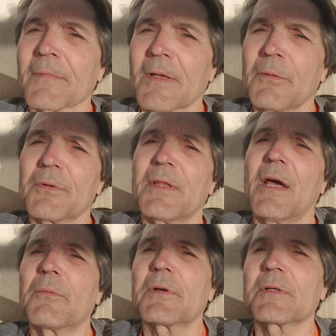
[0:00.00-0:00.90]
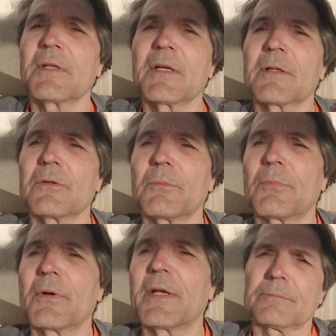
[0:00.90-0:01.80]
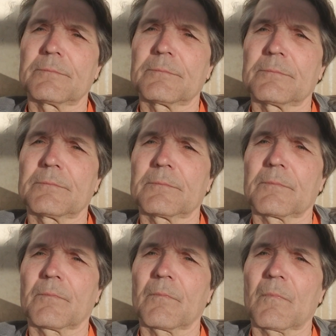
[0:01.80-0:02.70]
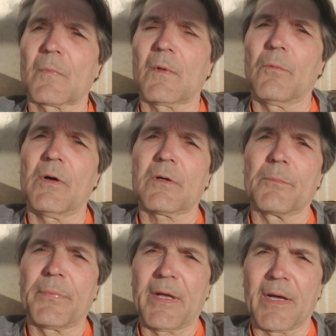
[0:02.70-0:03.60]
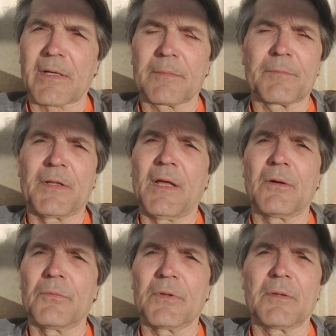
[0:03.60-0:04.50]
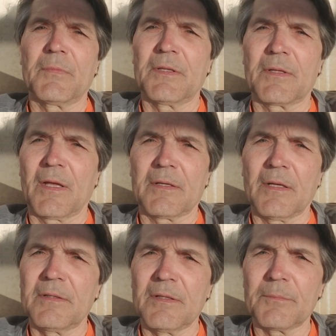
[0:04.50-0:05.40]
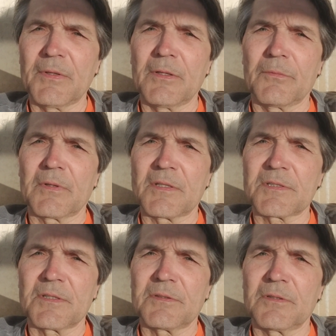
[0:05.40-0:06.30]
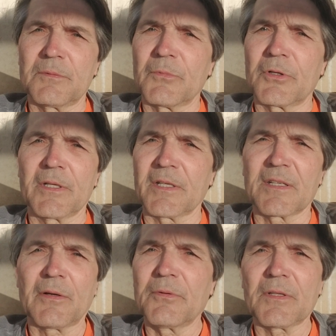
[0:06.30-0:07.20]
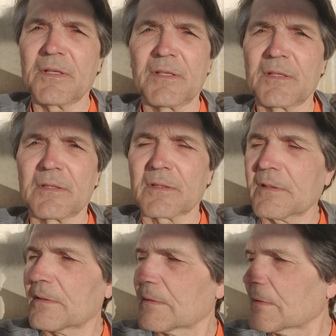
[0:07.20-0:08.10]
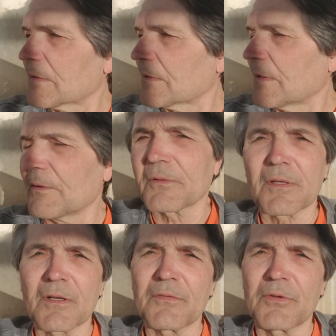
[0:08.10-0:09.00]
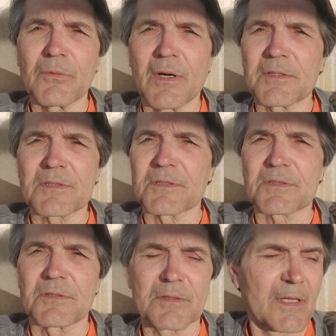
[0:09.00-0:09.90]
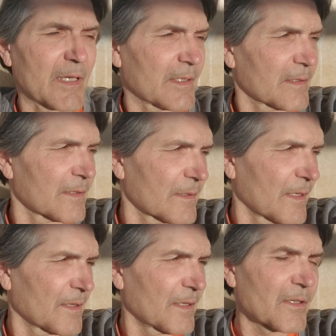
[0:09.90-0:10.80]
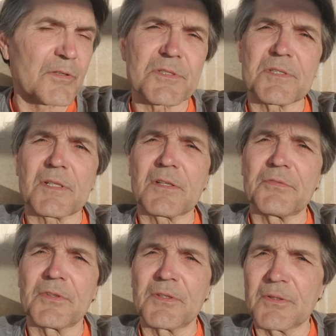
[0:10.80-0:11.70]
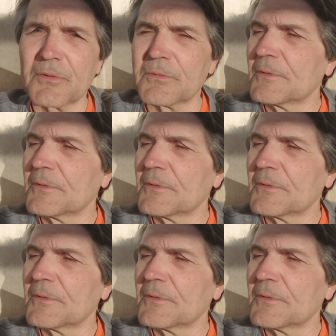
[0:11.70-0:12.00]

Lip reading: And with that, we're going to take a little break. Welcome back. And I don't really mean that. And I didn't mean it when I said good morning. And I really didn't. I don't care if you watch this or not. I think you're sick if you do.